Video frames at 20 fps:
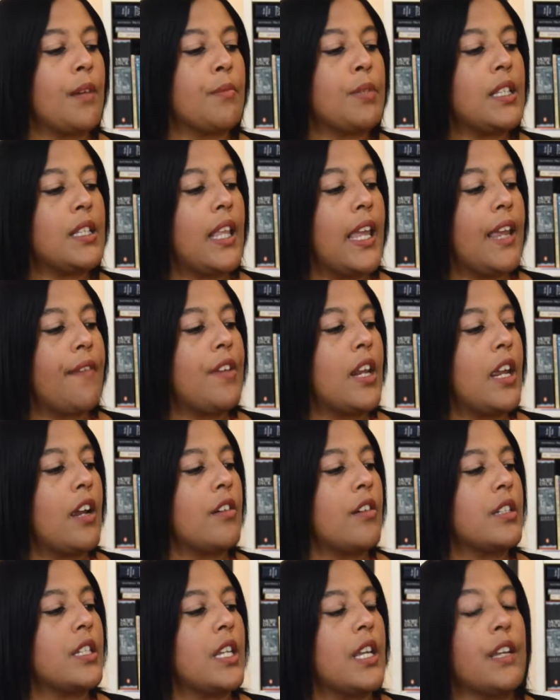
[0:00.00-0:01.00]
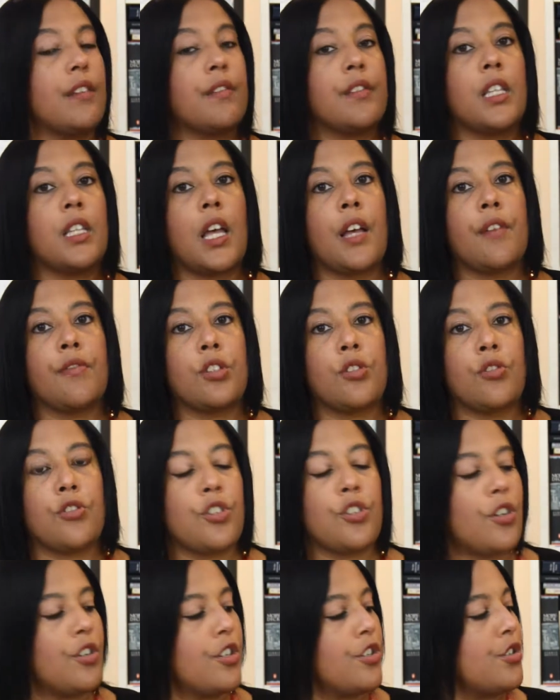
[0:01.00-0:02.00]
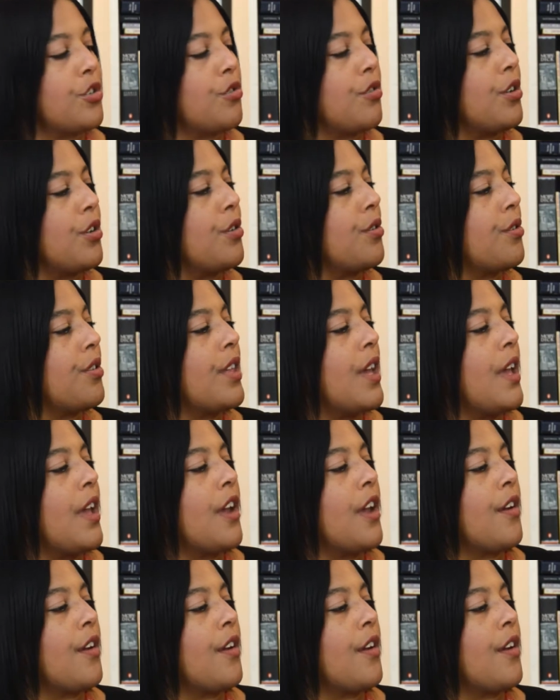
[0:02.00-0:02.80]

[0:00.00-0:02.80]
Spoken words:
slave narratives of Sojourner Truth,